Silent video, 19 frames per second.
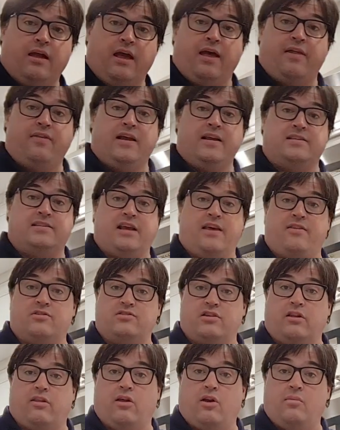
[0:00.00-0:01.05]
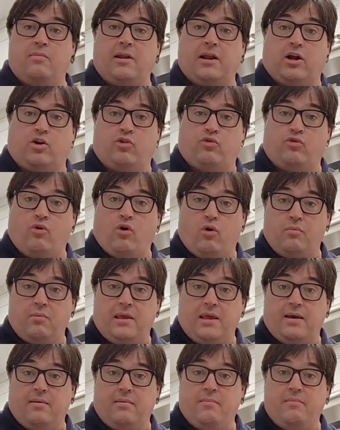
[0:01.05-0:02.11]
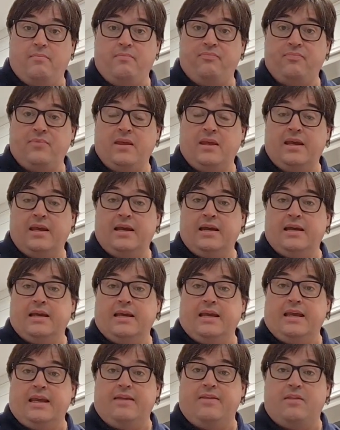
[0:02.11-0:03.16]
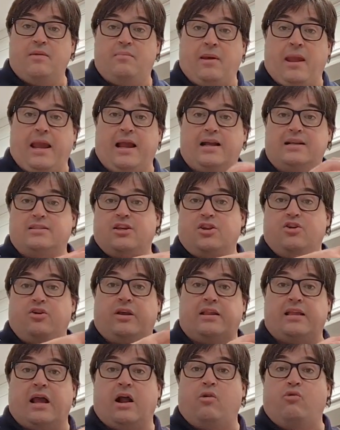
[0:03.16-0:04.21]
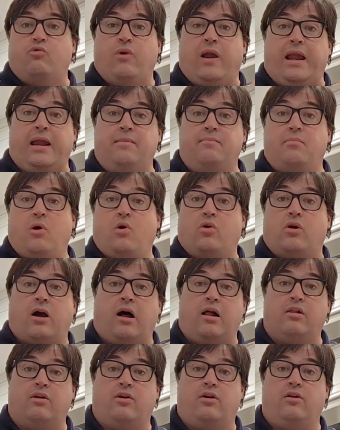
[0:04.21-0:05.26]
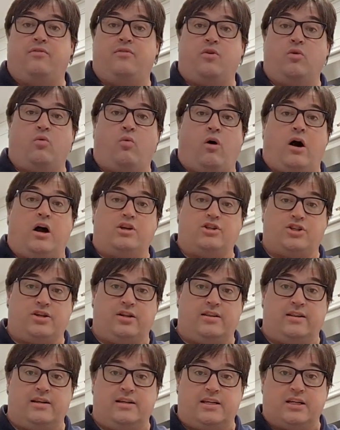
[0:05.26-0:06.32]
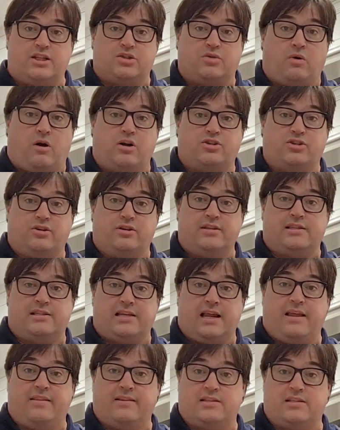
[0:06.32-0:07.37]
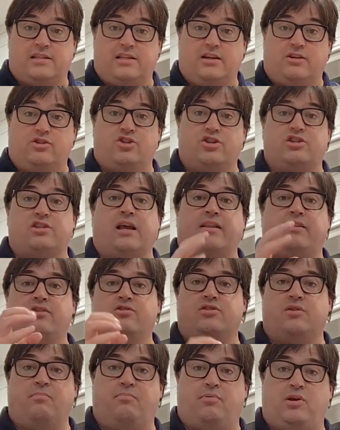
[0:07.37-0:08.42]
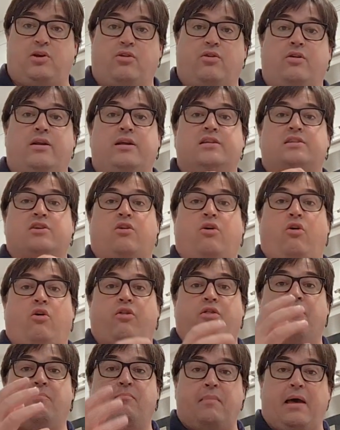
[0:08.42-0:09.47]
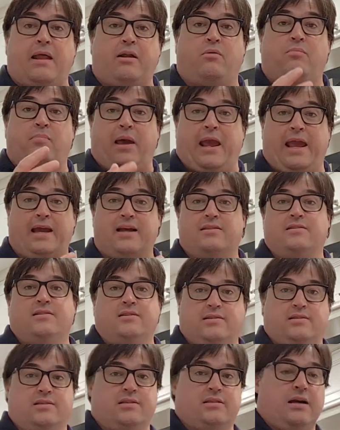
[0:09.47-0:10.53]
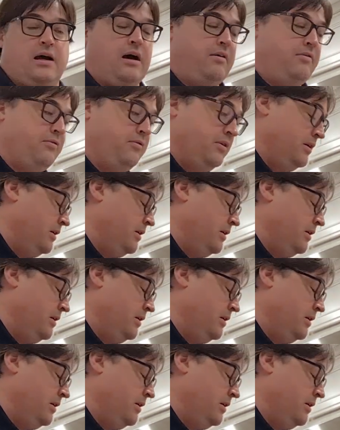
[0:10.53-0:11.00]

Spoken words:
and they say there's a little bit of chromium in the pans, and you get that rainbow color if you wash it in the dishwasher in stainless steel, just like there's impurities in all the metal pans and stuff.